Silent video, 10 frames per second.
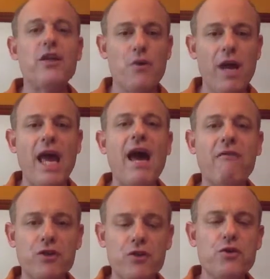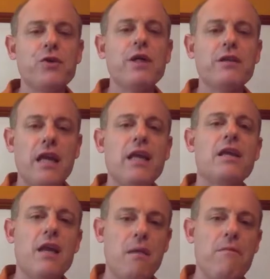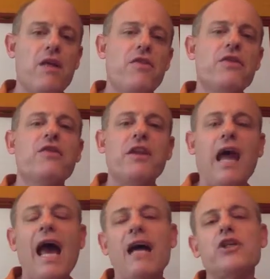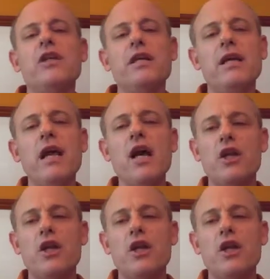You have to do it in a method that actually